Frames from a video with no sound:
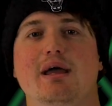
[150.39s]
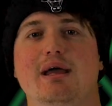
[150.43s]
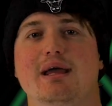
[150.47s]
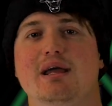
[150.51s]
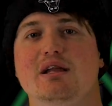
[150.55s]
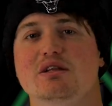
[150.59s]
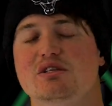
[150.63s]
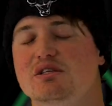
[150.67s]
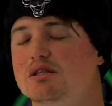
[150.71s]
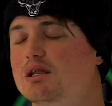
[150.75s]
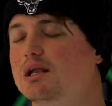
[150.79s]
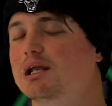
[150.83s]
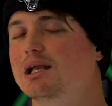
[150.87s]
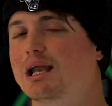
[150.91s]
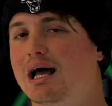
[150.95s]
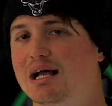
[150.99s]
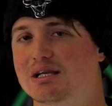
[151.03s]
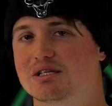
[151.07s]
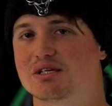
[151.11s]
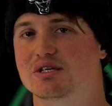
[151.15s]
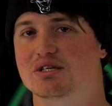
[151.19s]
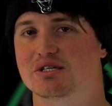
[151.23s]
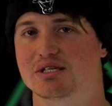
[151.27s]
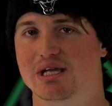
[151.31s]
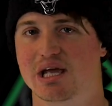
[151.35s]
into the
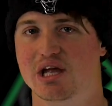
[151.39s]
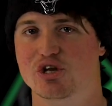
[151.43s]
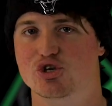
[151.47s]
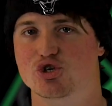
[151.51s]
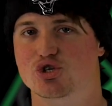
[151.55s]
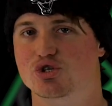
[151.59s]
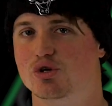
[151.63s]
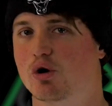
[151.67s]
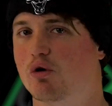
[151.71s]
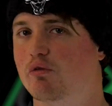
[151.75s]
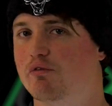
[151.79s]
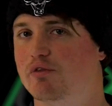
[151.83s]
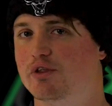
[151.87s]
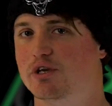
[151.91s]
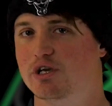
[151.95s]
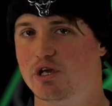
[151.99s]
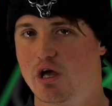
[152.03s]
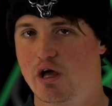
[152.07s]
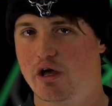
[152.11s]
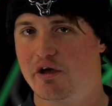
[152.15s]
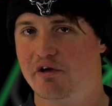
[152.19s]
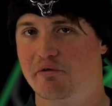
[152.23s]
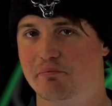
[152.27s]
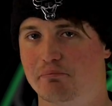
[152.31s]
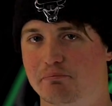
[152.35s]
latter stages of the
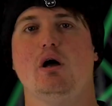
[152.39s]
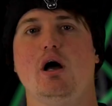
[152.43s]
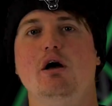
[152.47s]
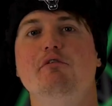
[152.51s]
year.